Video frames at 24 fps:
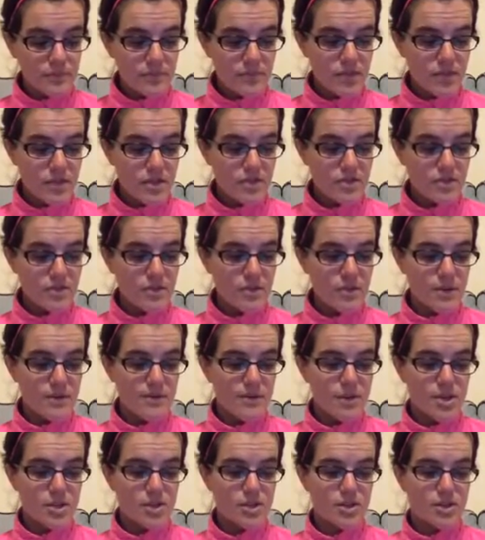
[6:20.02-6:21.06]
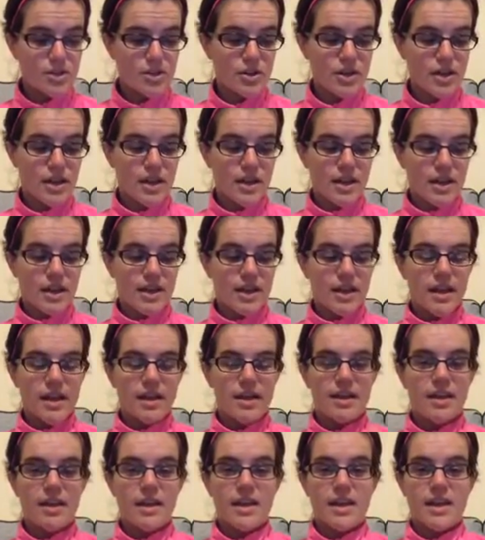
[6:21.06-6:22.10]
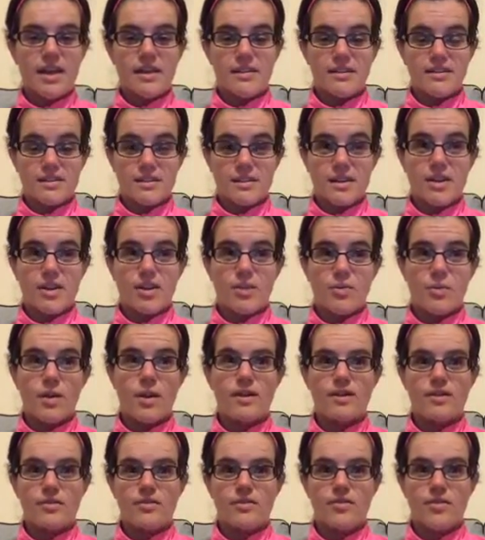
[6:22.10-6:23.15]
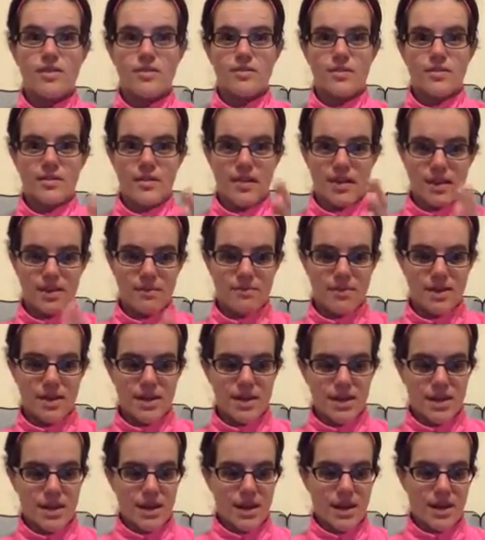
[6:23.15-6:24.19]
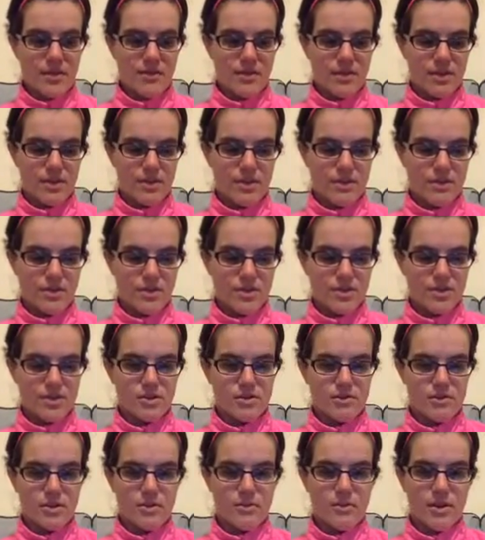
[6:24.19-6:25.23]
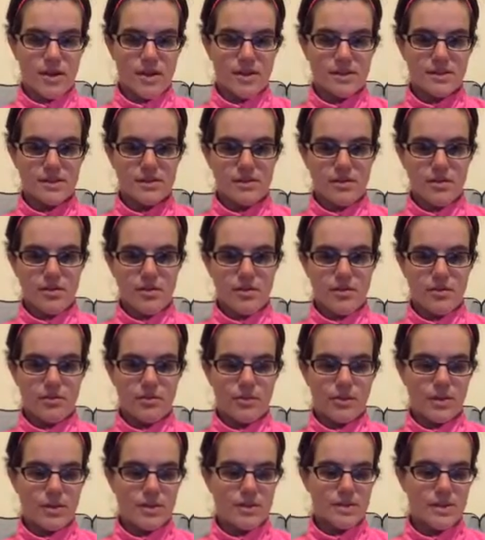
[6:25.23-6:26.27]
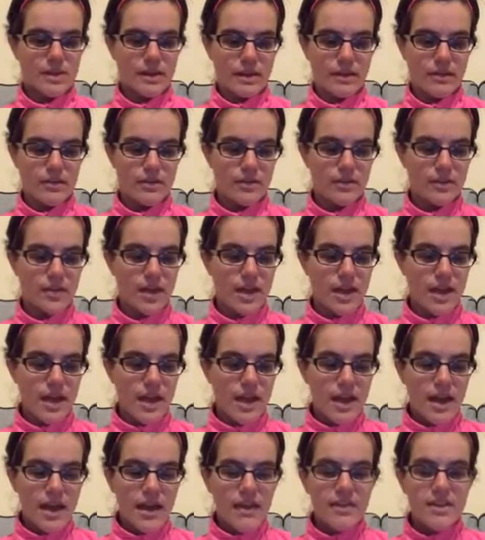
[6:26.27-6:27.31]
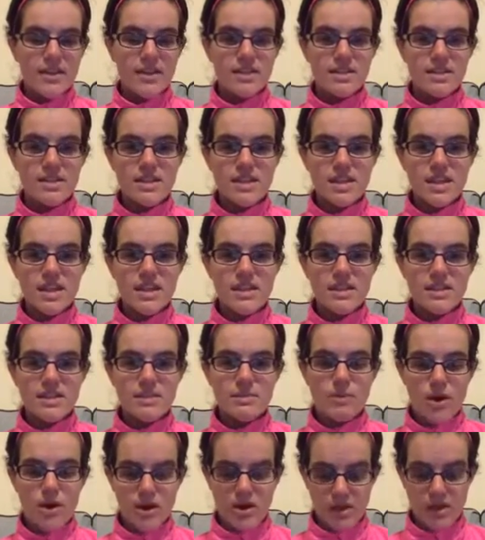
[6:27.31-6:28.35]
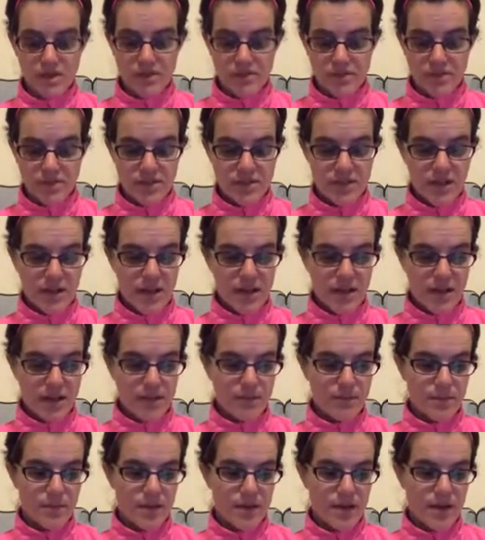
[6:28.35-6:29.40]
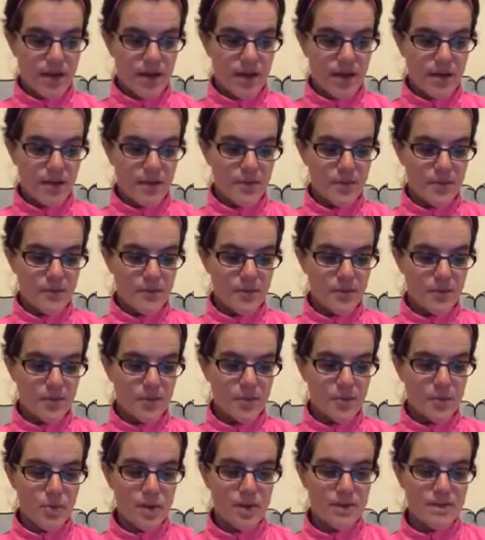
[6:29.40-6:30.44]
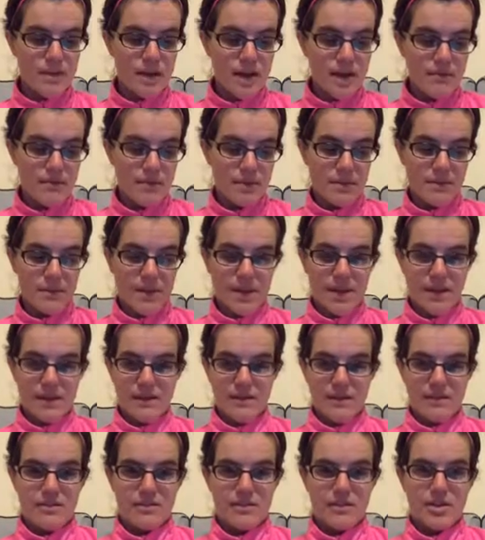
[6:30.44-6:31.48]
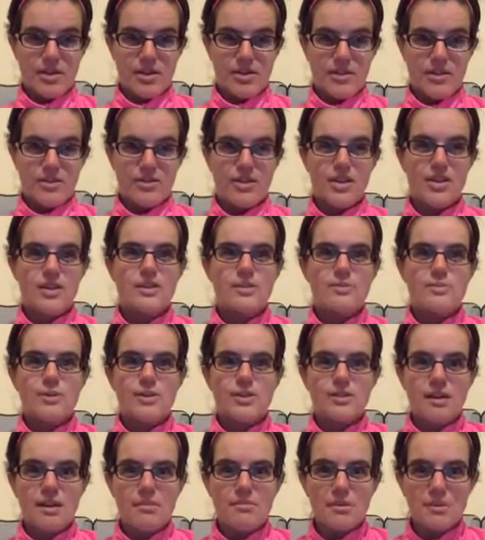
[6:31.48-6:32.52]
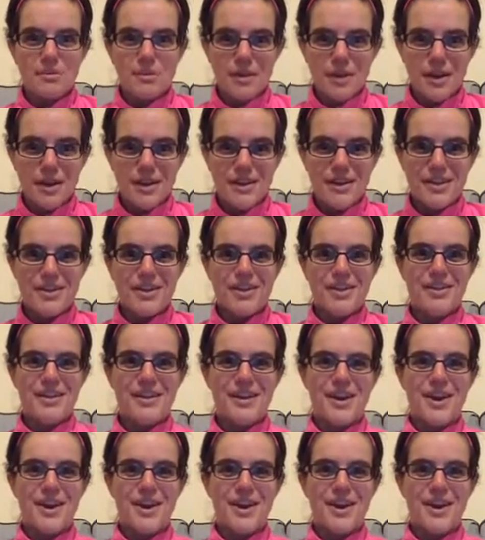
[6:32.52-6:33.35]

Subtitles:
so you want to make sure, and you want it to fit with that immediate and with long-term. You want it to all work together. And then the T in SMART is for time. You want a time limit. You need to put a time limit on it,